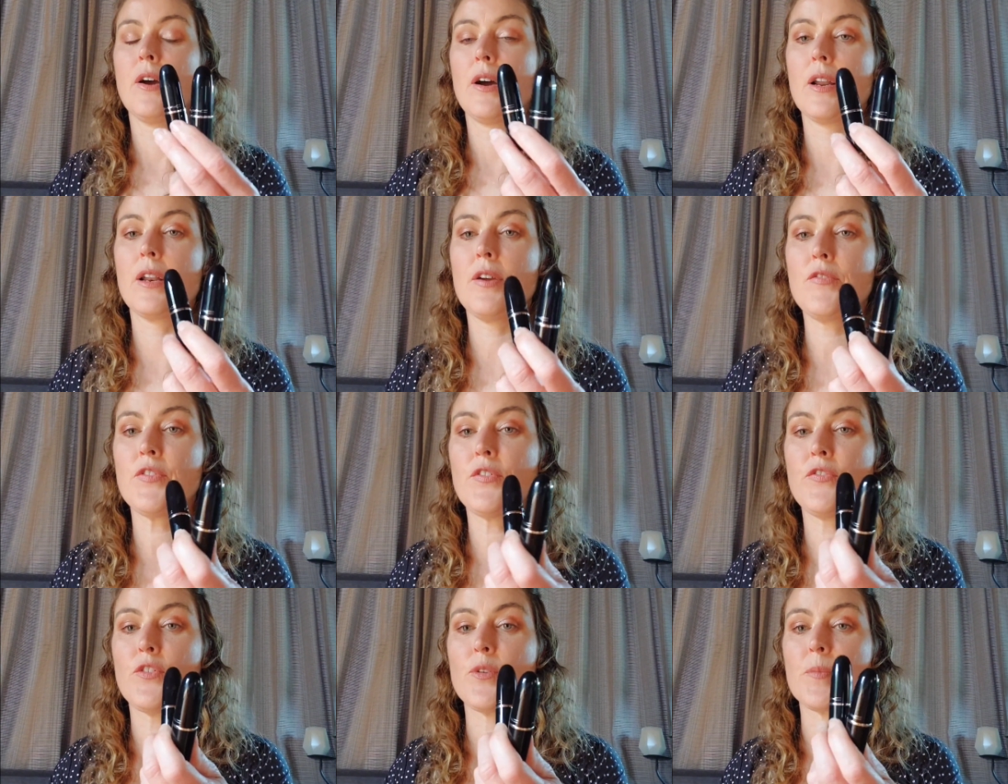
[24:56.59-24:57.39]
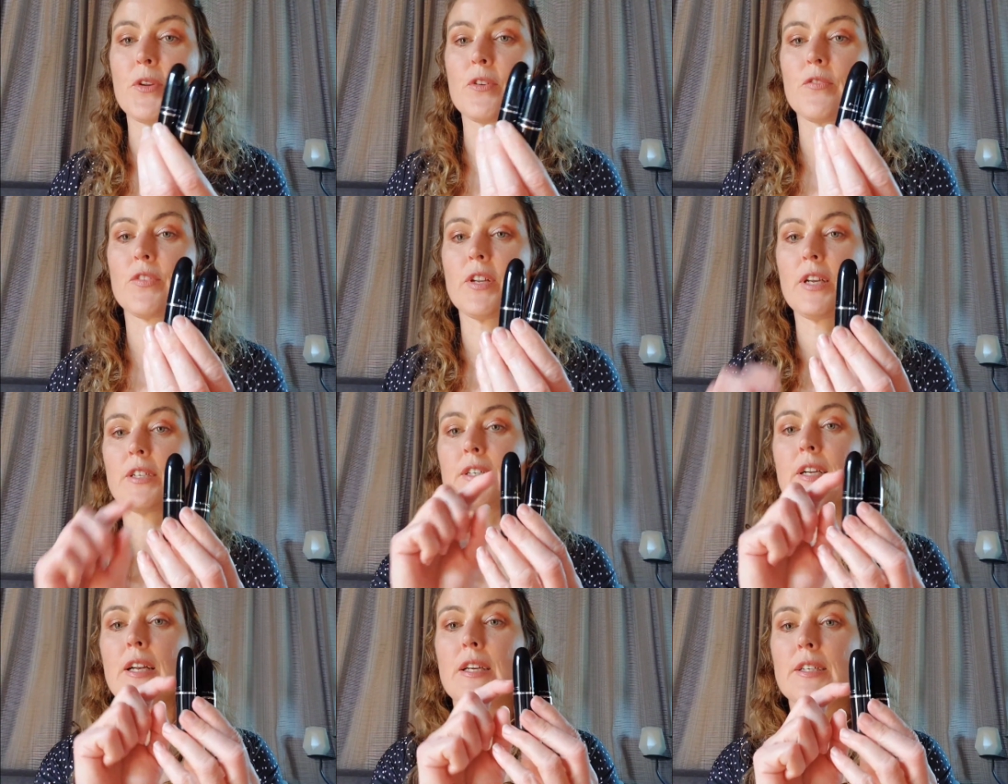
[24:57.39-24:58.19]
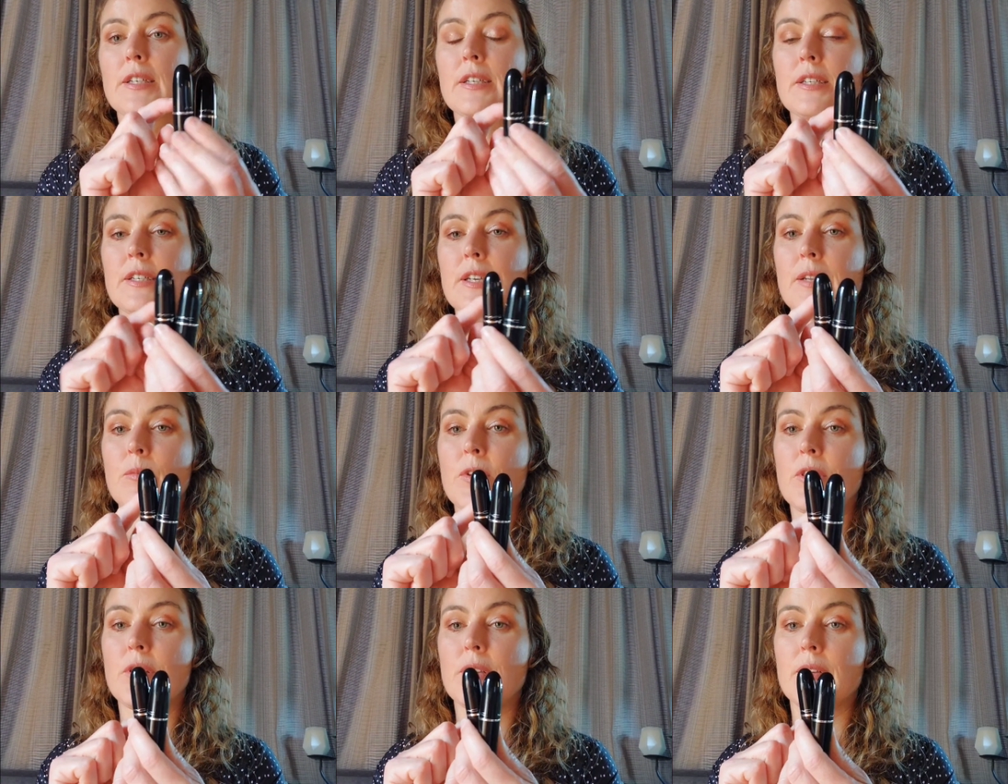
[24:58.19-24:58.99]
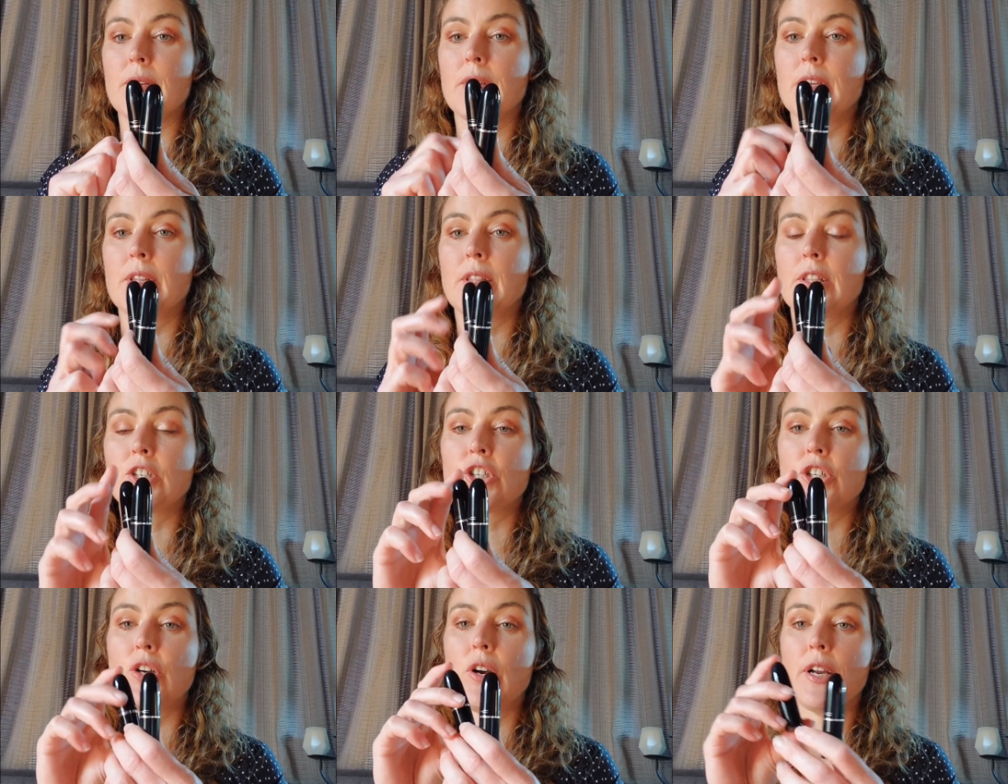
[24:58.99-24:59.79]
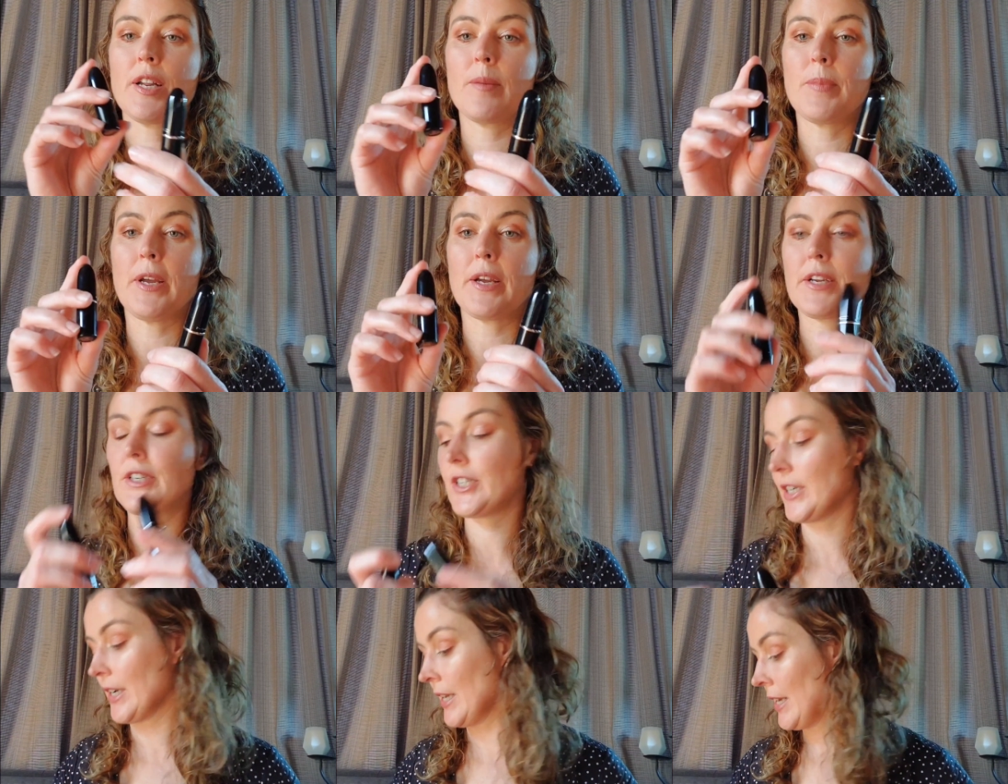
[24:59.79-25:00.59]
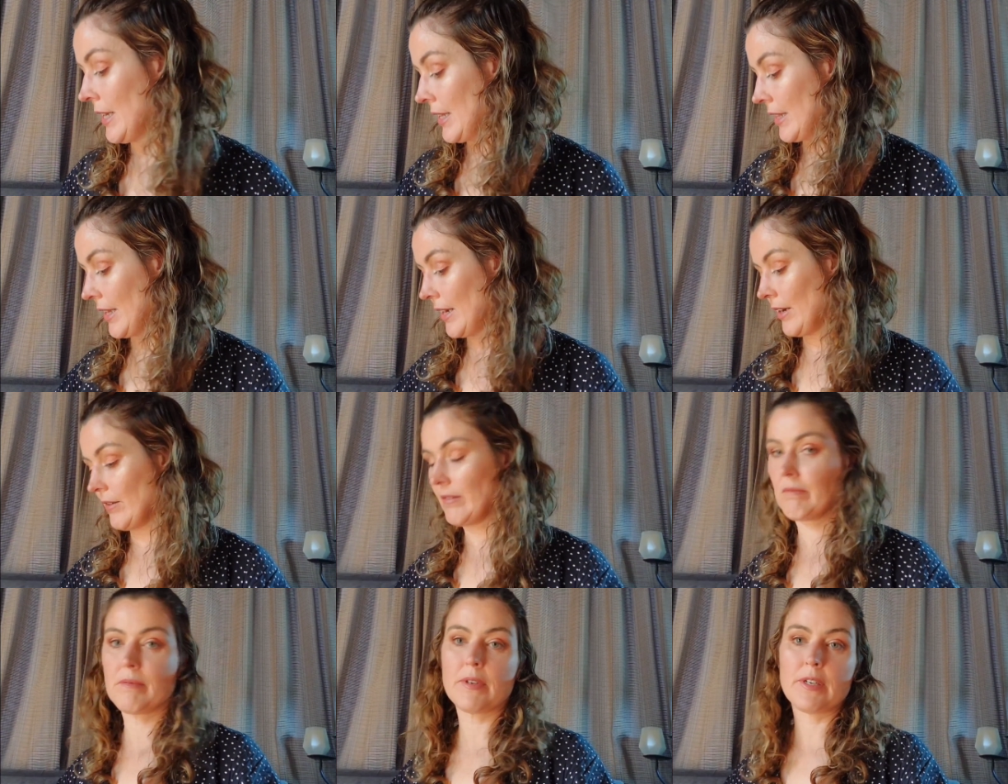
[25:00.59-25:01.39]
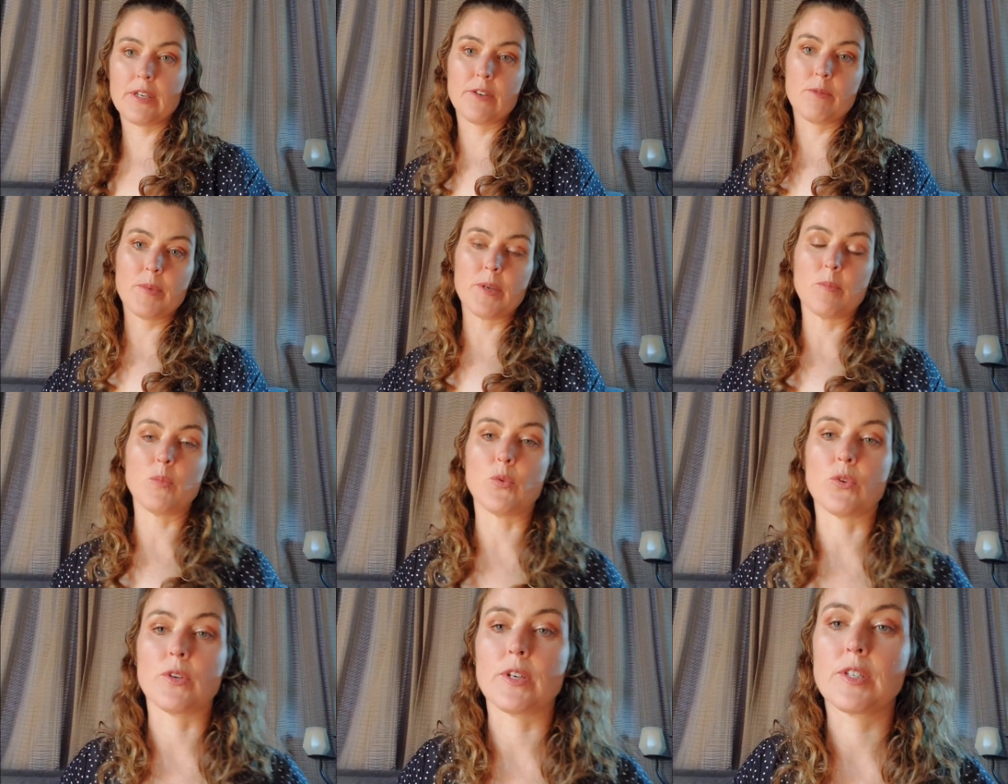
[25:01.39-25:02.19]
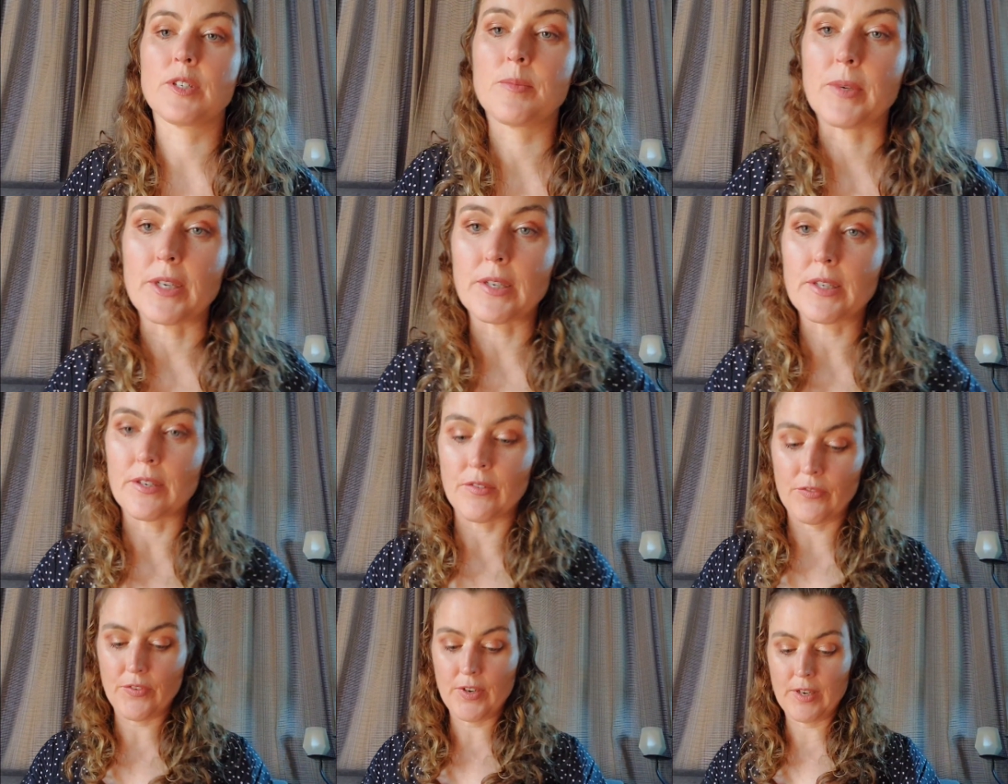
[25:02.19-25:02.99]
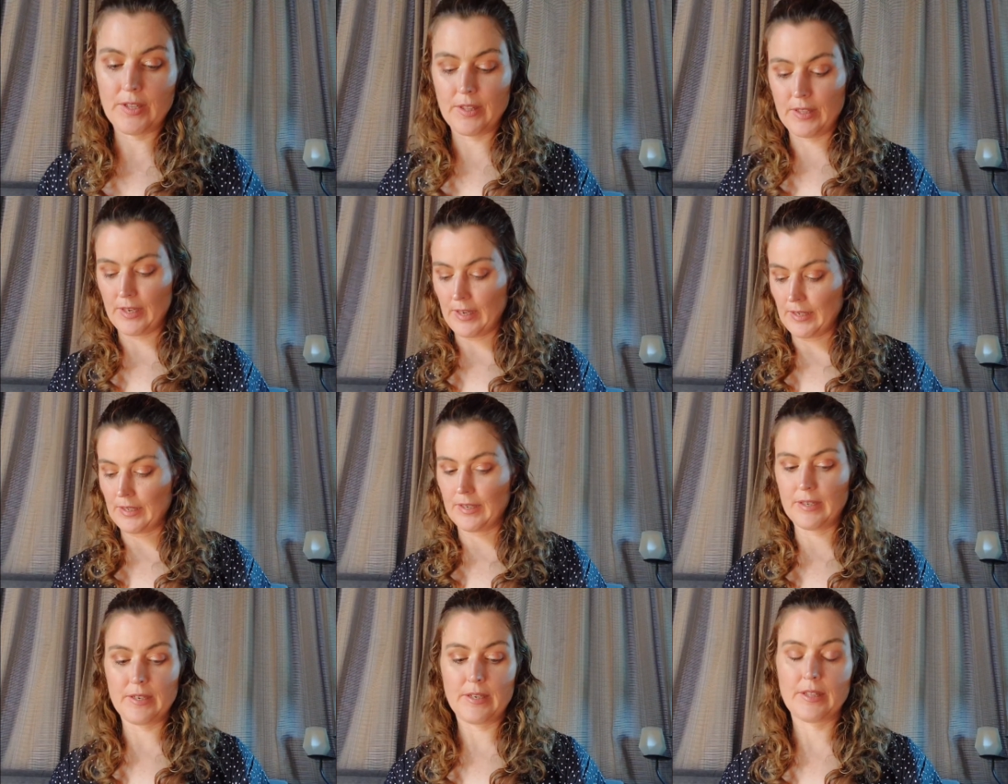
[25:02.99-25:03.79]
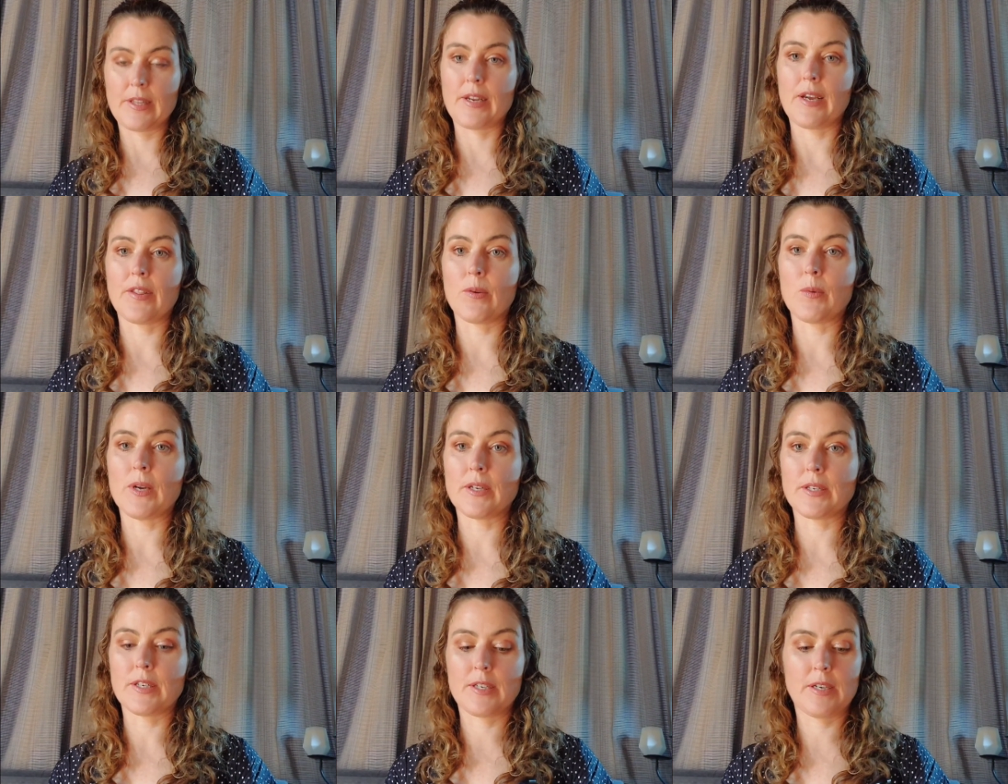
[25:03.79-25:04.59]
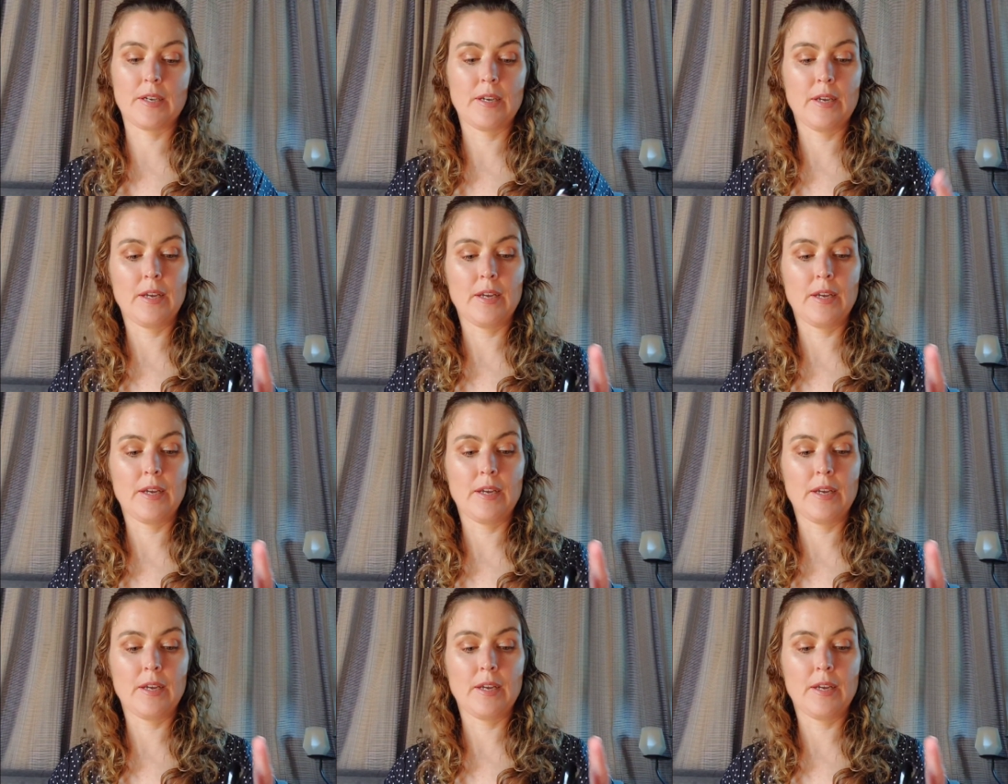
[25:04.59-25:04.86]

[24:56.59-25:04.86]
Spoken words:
I love the formula of the Lusterglass. You can see with the shiny packaging. They are a little bit more expensive than the other ones.